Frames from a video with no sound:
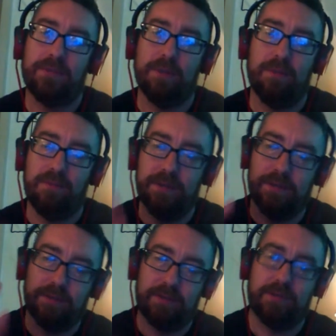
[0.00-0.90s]
So
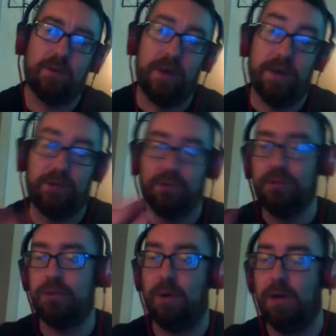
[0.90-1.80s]
this is a
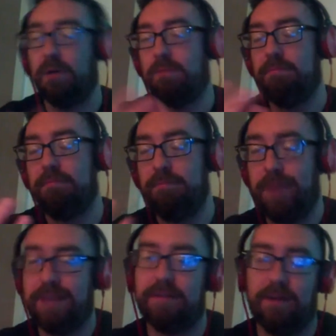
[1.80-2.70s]
true story, or
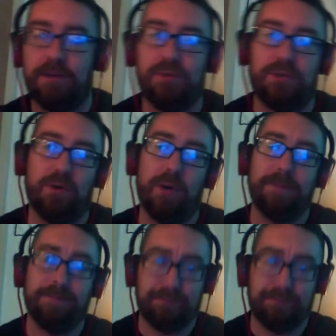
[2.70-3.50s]
based on a true story,